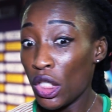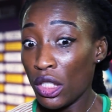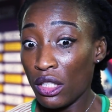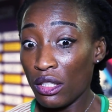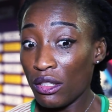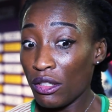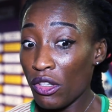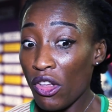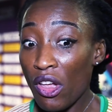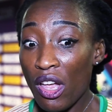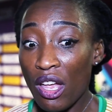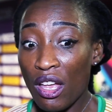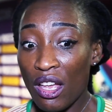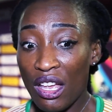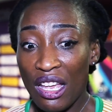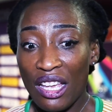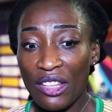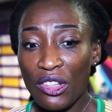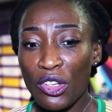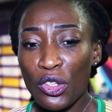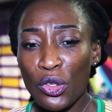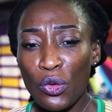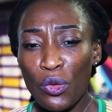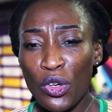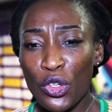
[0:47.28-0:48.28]
No, I
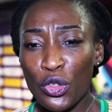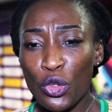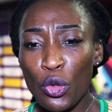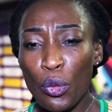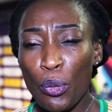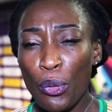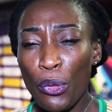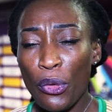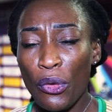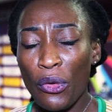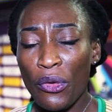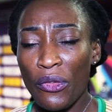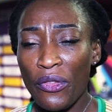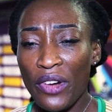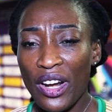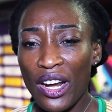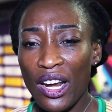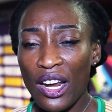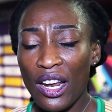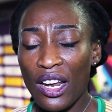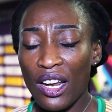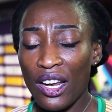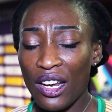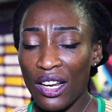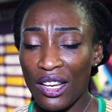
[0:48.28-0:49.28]
don't want to prove
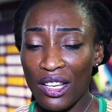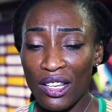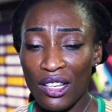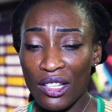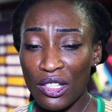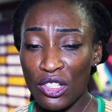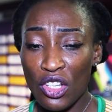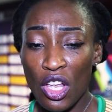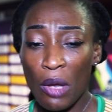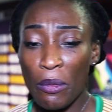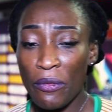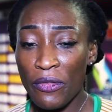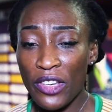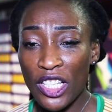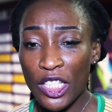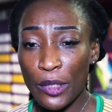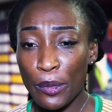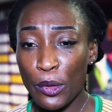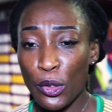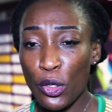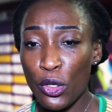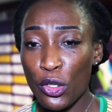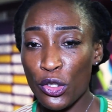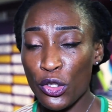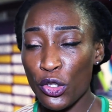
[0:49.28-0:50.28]
some things
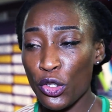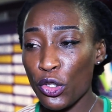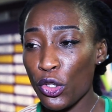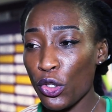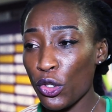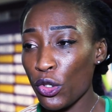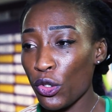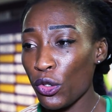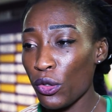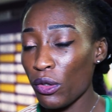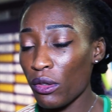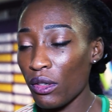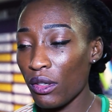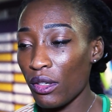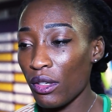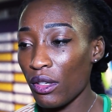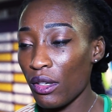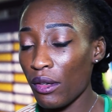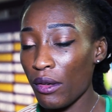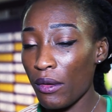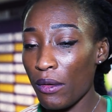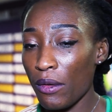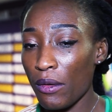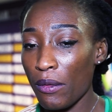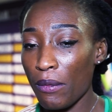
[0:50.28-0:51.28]
because, you know,
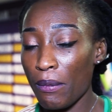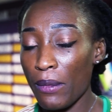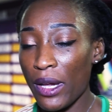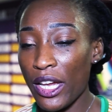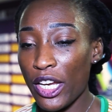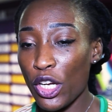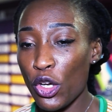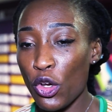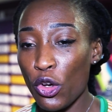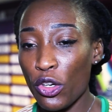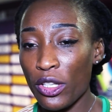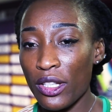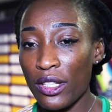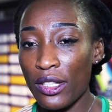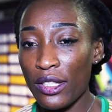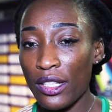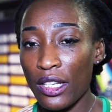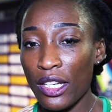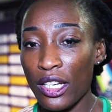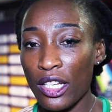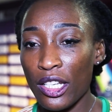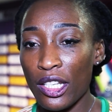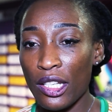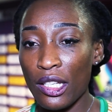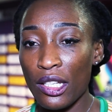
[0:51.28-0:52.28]
my coach
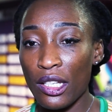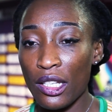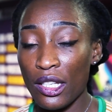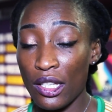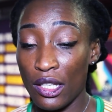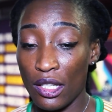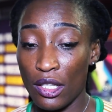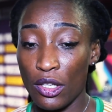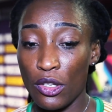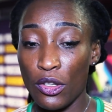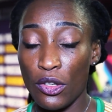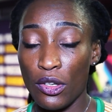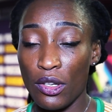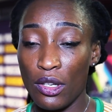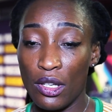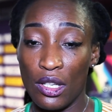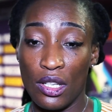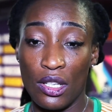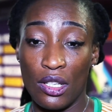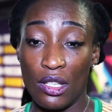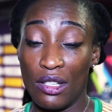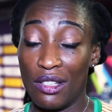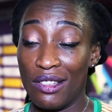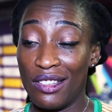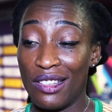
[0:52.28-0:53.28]
said,
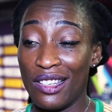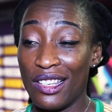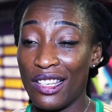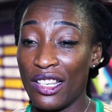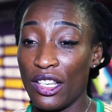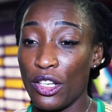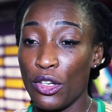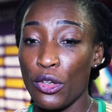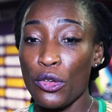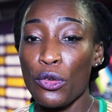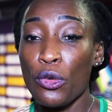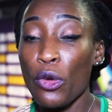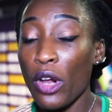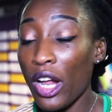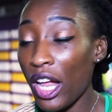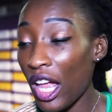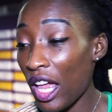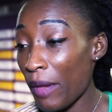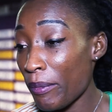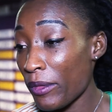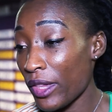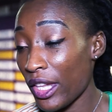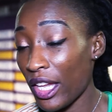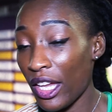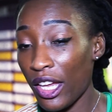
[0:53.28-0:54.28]
you
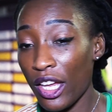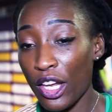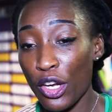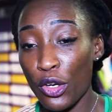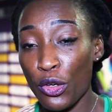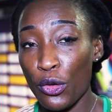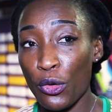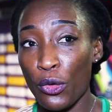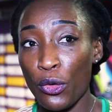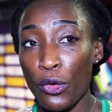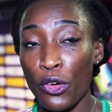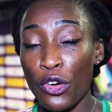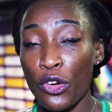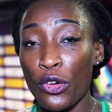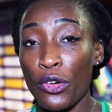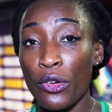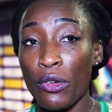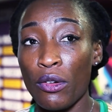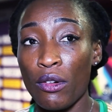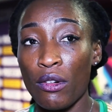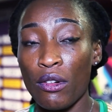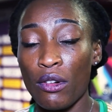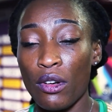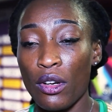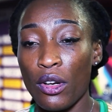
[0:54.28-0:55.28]
come there, you run
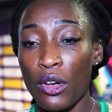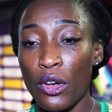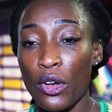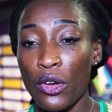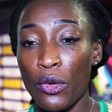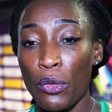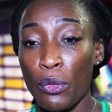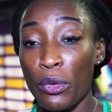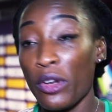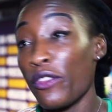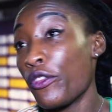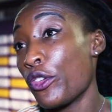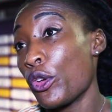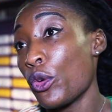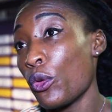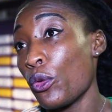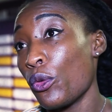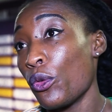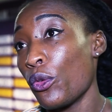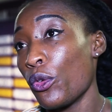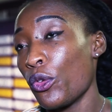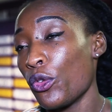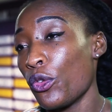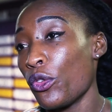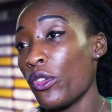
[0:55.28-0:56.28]
with
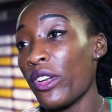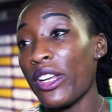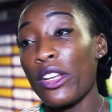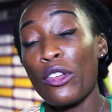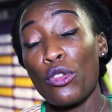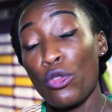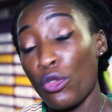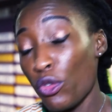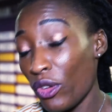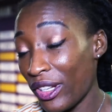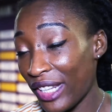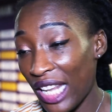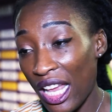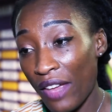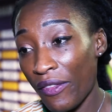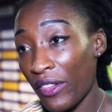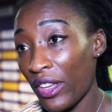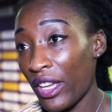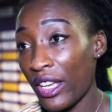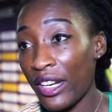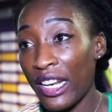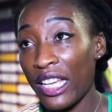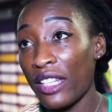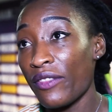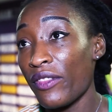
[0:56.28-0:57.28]
you don't have
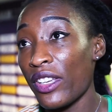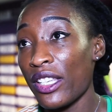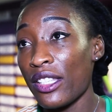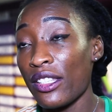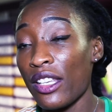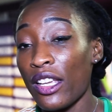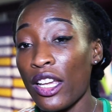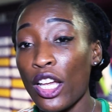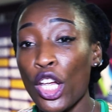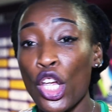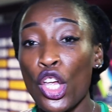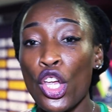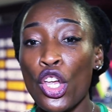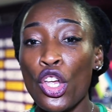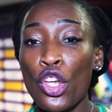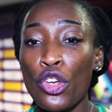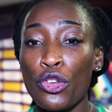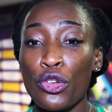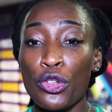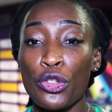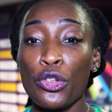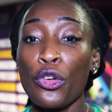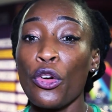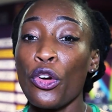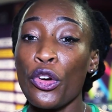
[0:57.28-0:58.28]
an adversary,
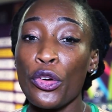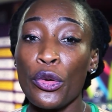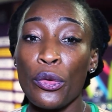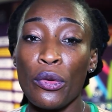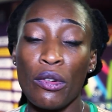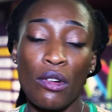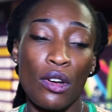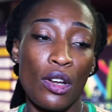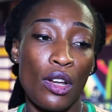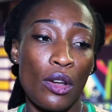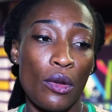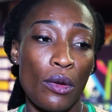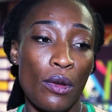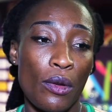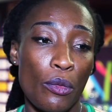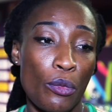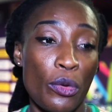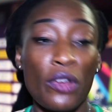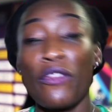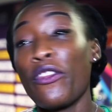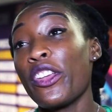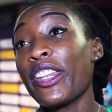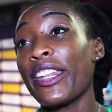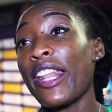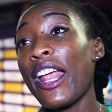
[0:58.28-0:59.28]
you just run
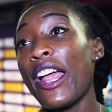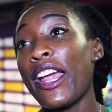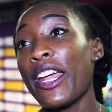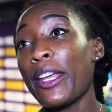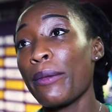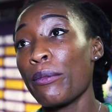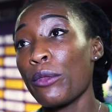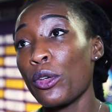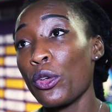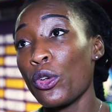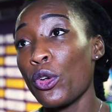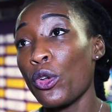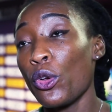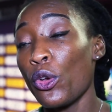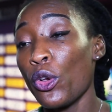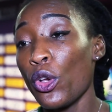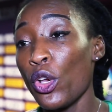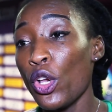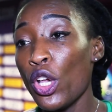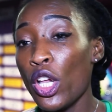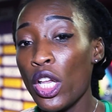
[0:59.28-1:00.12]
with the time, you know.